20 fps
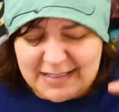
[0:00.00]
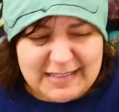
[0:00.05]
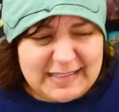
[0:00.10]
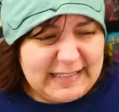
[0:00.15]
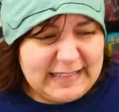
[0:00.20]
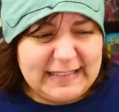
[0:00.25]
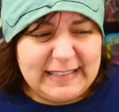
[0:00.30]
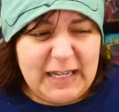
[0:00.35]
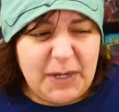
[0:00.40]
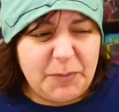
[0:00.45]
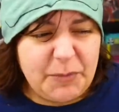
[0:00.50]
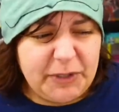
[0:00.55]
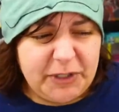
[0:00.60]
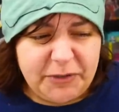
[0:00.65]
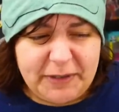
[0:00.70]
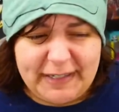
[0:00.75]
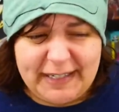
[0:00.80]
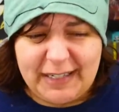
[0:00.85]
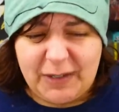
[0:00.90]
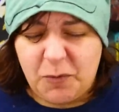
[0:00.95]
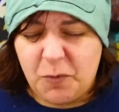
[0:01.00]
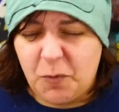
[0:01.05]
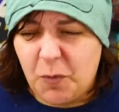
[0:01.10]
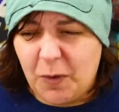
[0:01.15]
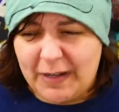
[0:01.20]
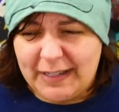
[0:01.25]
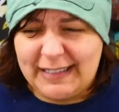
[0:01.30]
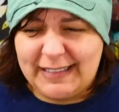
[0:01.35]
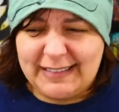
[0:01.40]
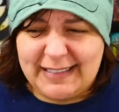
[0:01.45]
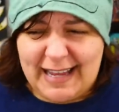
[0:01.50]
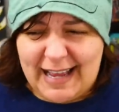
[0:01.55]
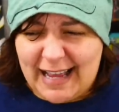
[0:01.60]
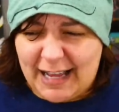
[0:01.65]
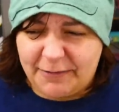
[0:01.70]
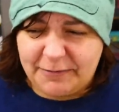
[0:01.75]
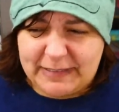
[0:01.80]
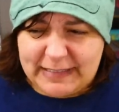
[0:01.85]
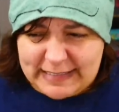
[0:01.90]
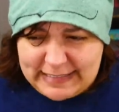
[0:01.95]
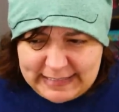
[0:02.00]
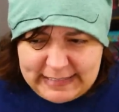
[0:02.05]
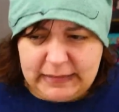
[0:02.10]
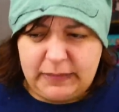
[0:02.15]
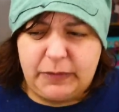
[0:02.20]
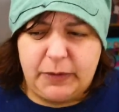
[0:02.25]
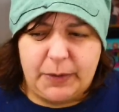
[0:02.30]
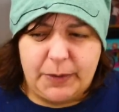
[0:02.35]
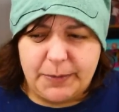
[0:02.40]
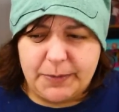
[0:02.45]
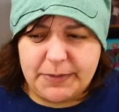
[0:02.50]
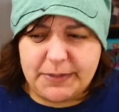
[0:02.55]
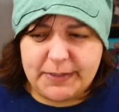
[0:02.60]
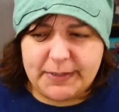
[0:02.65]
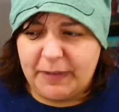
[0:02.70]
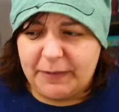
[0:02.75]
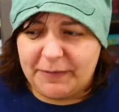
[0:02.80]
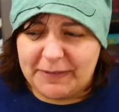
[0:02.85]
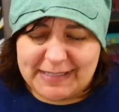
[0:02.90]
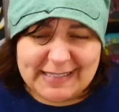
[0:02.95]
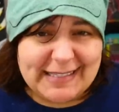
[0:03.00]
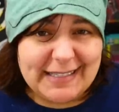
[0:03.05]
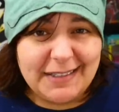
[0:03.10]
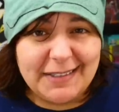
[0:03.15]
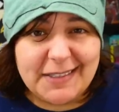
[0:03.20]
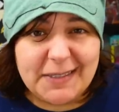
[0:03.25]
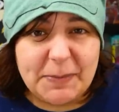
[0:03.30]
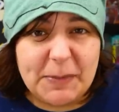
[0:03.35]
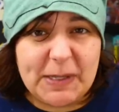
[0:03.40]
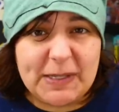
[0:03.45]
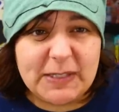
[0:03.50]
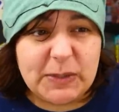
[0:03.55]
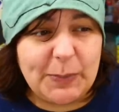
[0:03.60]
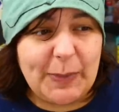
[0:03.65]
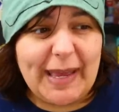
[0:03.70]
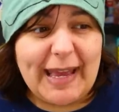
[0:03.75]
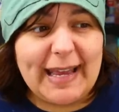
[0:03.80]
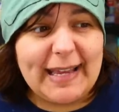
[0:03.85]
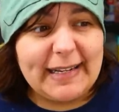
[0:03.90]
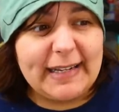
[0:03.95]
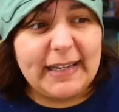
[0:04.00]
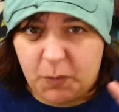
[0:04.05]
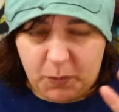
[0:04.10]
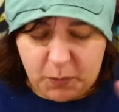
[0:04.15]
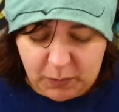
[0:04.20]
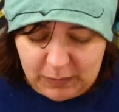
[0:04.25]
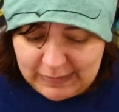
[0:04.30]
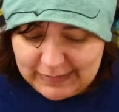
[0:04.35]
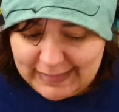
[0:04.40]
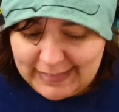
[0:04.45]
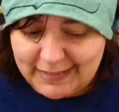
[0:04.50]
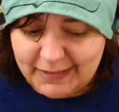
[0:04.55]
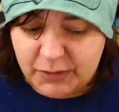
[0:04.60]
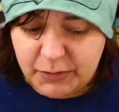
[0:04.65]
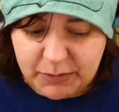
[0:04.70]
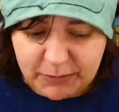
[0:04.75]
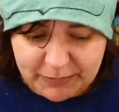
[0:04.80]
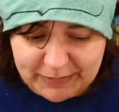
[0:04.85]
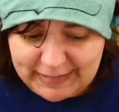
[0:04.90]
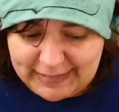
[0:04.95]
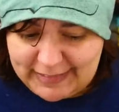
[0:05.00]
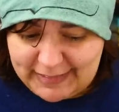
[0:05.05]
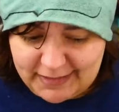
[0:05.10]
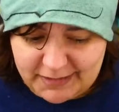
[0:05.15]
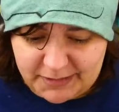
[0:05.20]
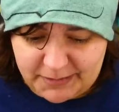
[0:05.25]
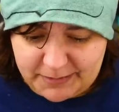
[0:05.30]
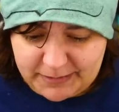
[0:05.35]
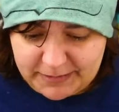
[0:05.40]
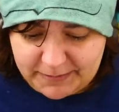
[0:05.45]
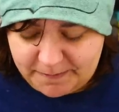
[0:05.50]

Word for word: Suddenly I'm regretting wanting to have to eat those. If it still smells bad, we'll get to it when I get to it.